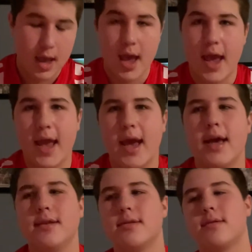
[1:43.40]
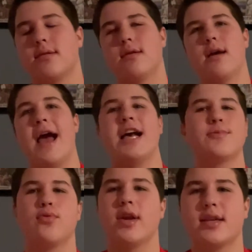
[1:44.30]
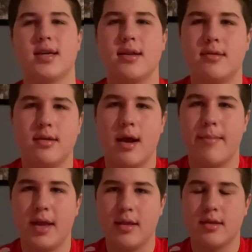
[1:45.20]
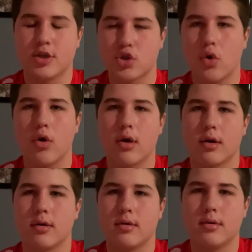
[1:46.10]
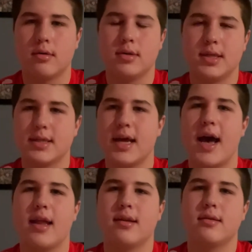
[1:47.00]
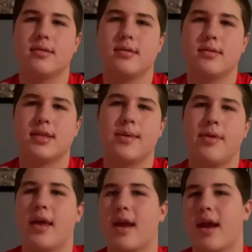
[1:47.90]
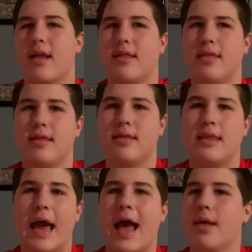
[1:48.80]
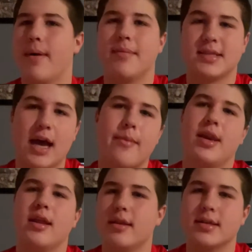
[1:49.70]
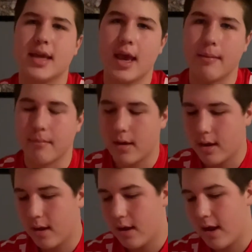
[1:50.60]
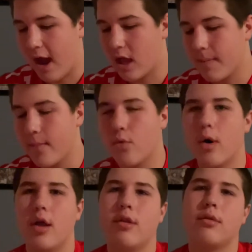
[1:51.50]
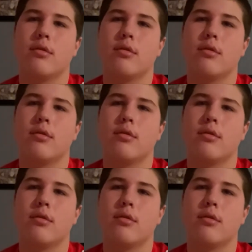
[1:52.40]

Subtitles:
And as predicted, the score does not simulate that Alabama dominated this game. Alabama won